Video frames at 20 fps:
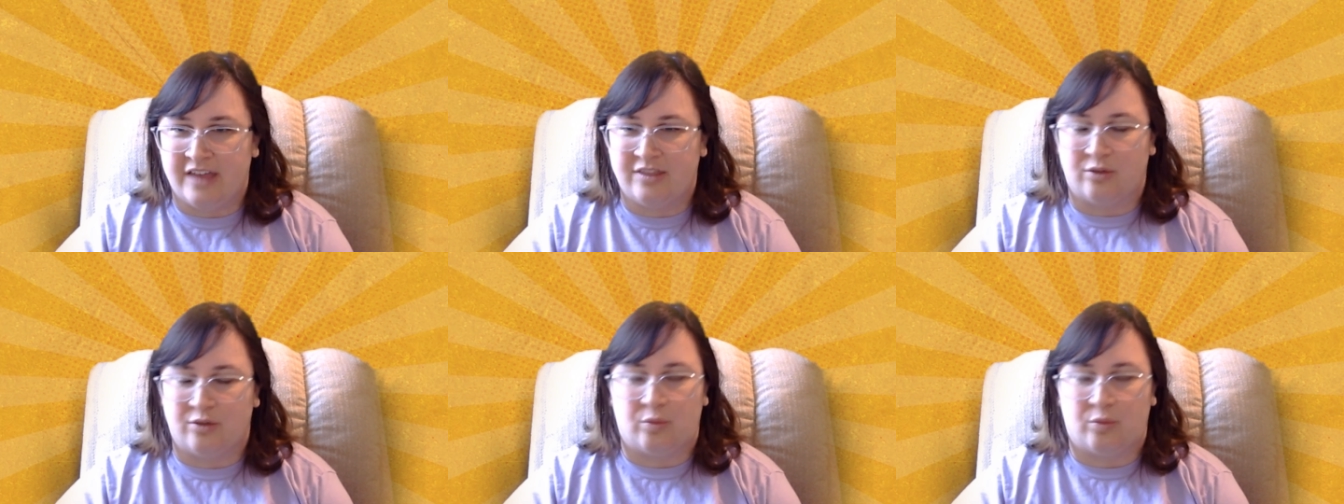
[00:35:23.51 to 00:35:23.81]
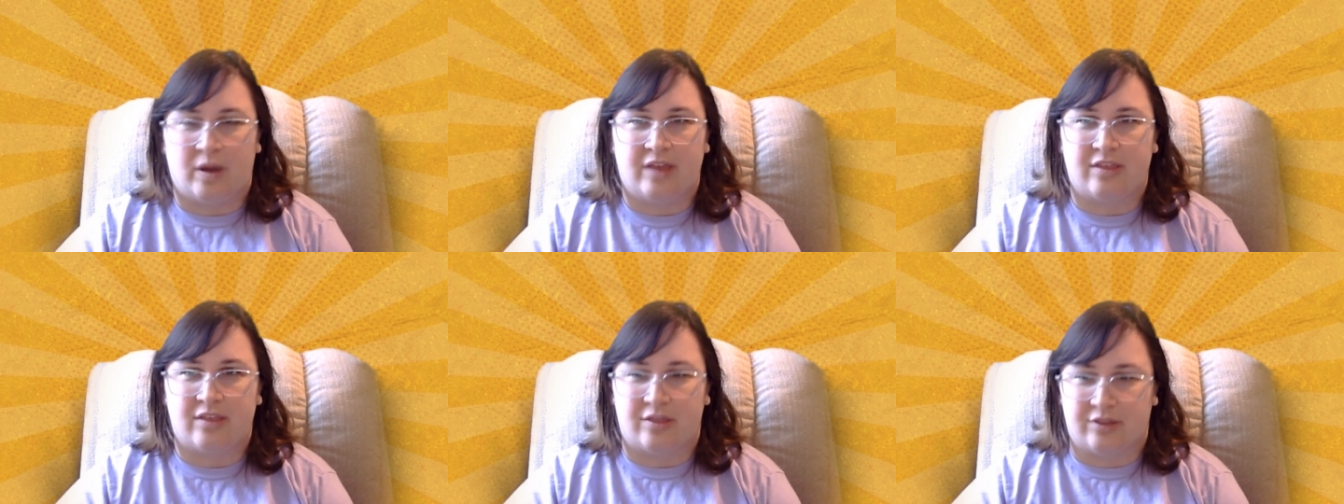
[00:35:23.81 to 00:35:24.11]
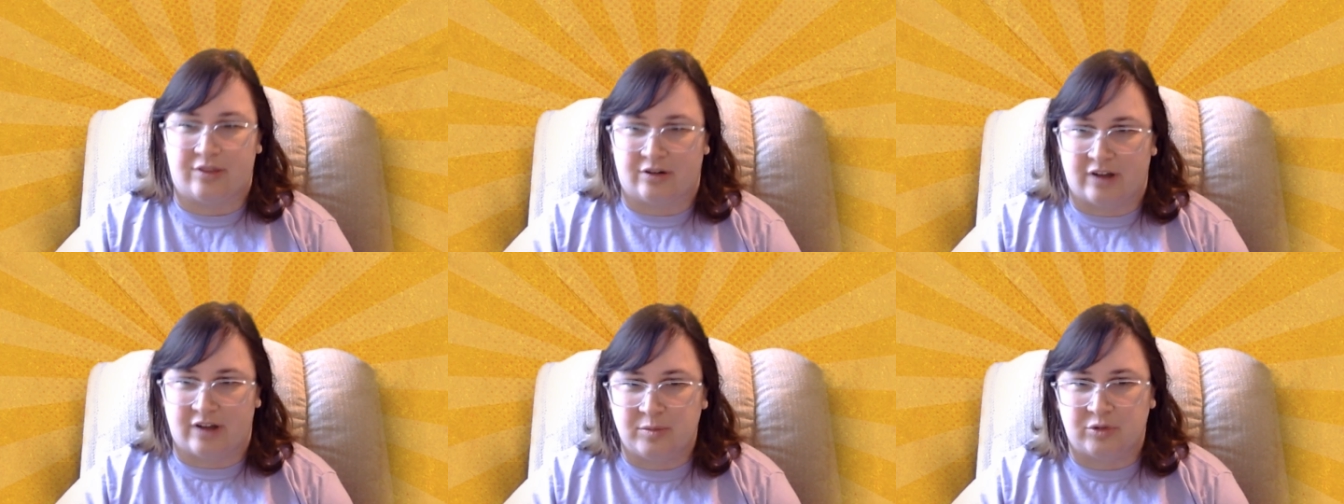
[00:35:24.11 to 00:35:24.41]
the way that
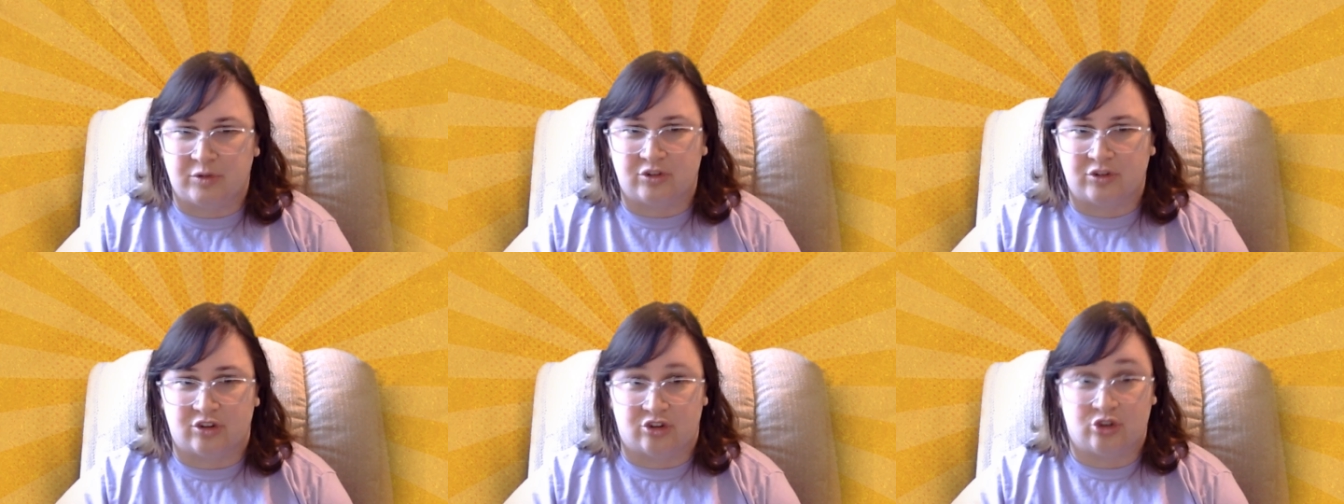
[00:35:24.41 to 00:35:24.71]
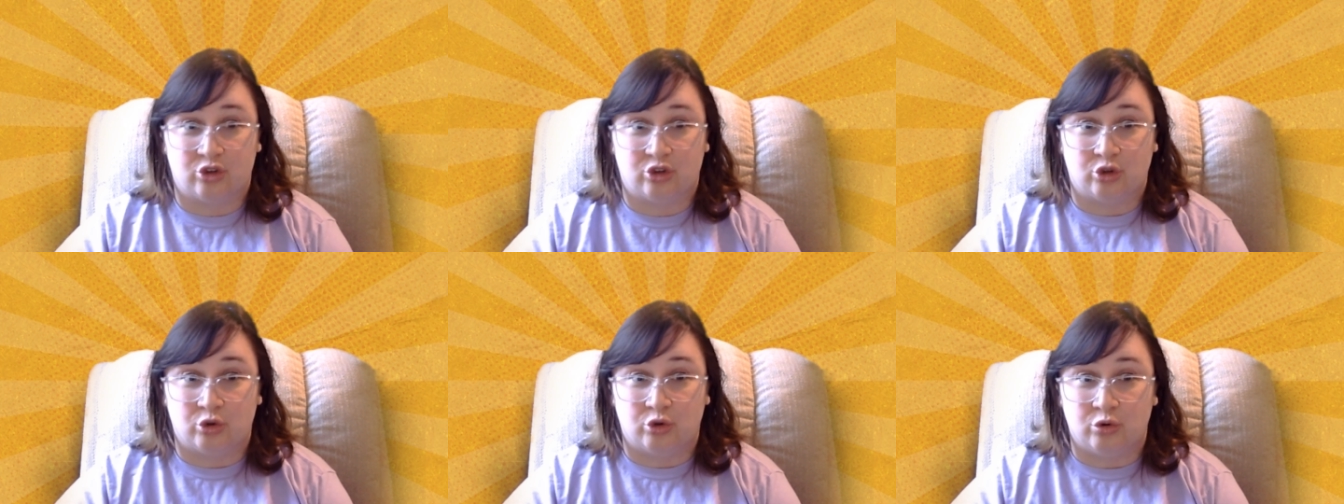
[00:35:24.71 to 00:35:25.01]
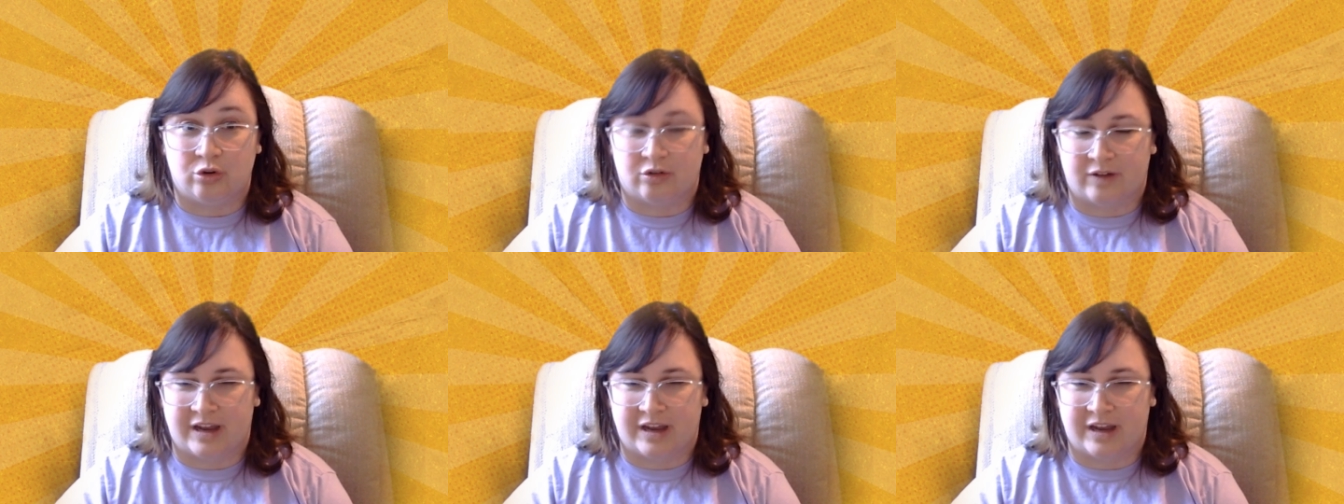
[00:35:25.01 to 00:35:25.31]
they're able to
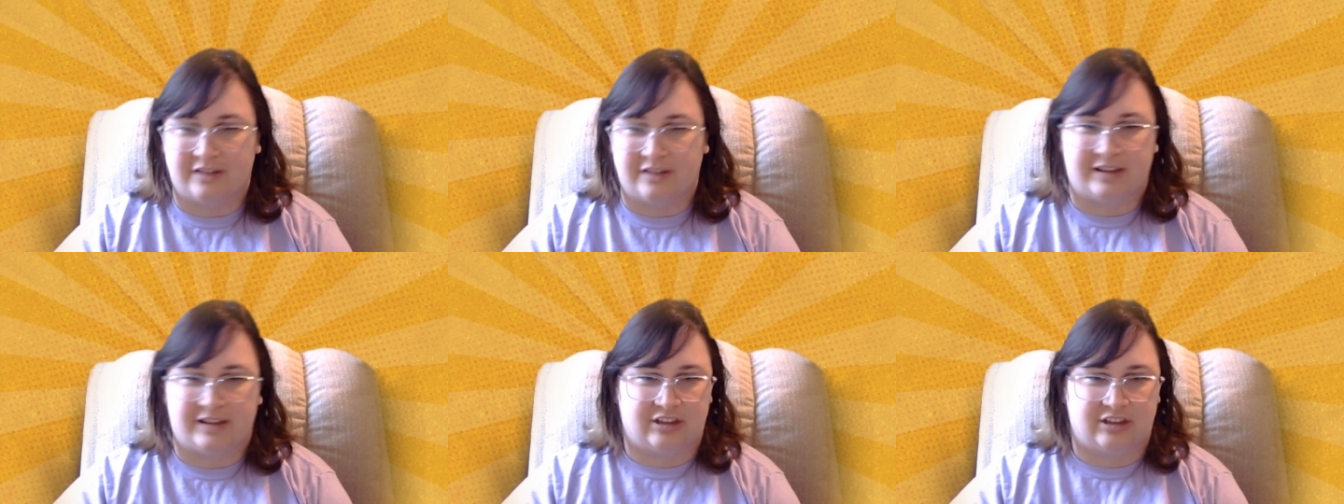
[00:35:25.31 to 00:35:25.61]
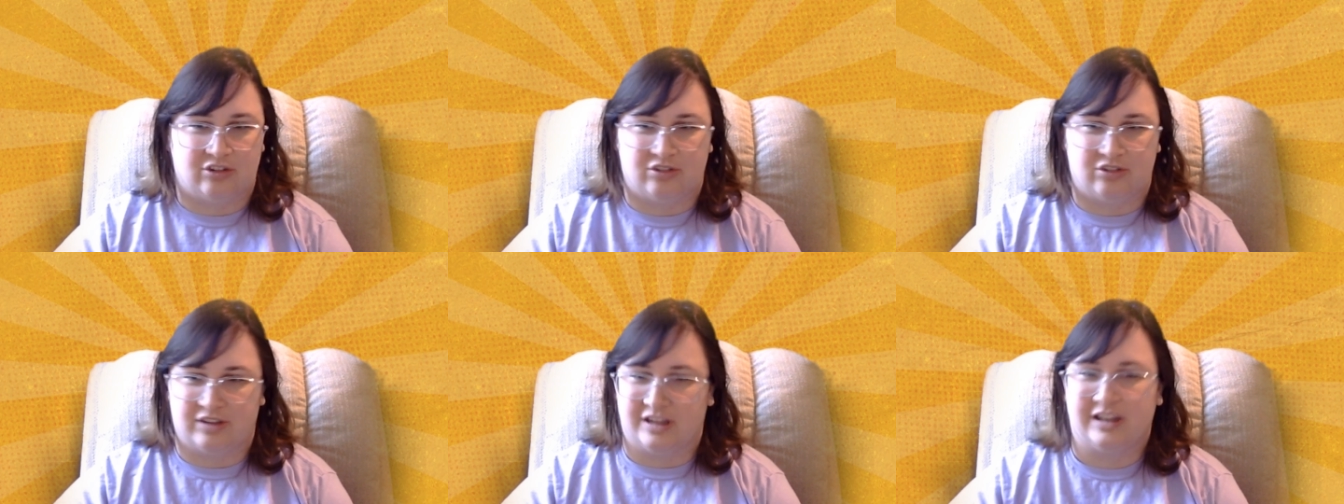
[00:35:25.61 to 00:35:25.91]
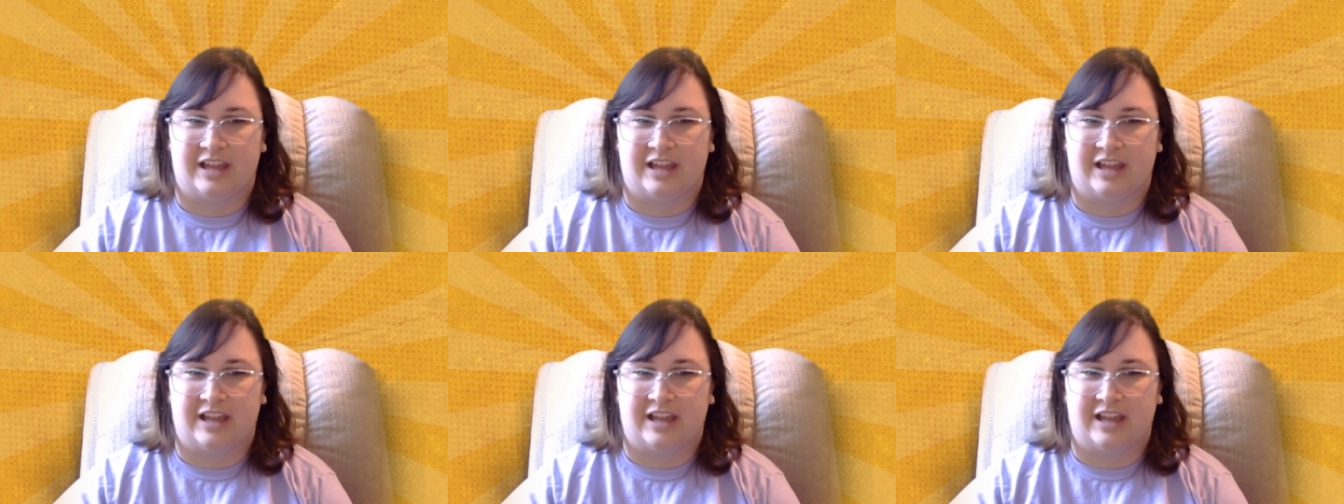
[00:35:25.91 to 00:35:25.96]
scoot around, like you said,